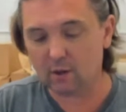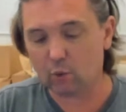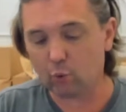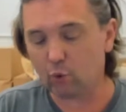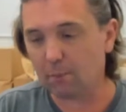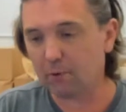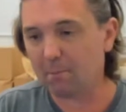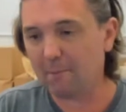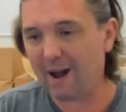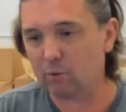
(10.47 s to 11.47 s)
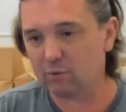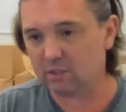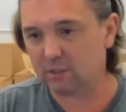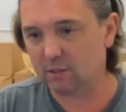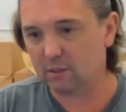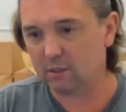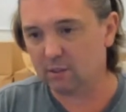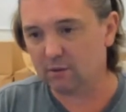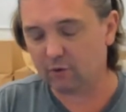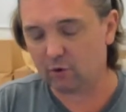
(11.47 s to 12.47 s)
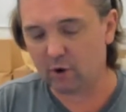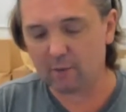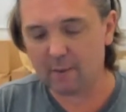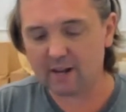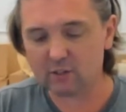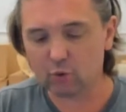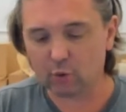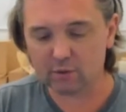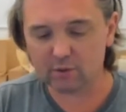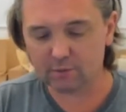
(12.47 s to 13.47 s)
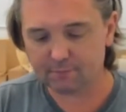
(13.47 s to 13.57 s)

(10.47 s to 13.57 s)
rubber mount for automatic doors.